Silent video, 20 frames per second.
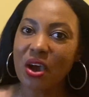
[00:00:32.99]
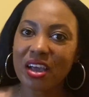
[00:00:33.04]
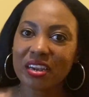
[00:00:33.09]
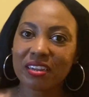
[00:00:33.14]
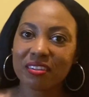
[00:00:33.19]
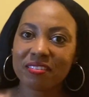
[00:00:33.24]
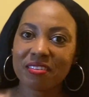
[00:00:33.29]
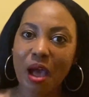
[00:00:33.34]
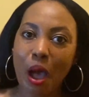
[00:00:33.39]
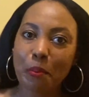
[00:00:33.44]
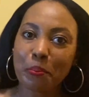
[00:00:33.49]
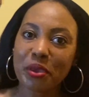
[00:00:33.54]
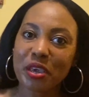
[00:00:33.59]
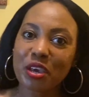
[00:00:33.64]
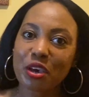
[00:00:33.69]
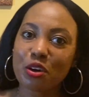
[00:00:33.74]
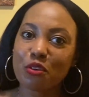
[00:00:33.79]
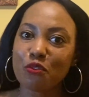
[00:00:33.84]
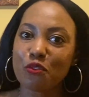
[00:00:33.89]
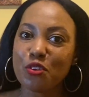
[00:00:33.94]
on the
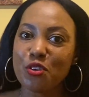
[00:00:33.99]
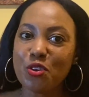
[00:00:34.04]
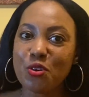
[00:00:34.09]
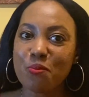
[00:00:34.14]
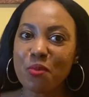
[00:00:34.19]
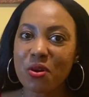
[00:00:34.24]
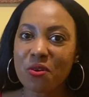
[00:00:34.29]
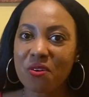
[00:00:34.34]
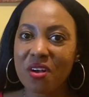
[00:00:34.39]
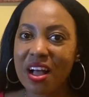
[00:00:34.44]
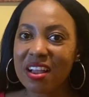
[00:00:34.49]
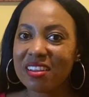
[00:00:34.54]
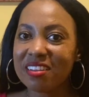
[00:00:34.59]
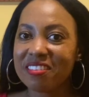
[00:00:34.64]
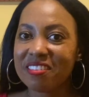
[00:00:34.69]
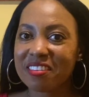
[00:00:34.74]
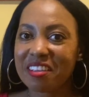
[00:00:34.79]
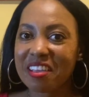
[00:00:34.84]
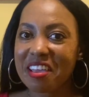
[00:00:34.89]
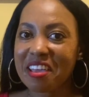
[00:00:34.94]
topic of
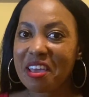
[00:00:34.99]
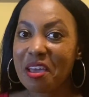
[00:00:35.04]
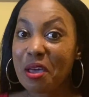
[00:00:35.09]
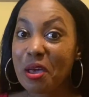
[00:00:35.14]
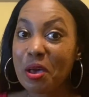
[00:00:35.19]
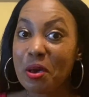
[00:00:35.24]
numerology,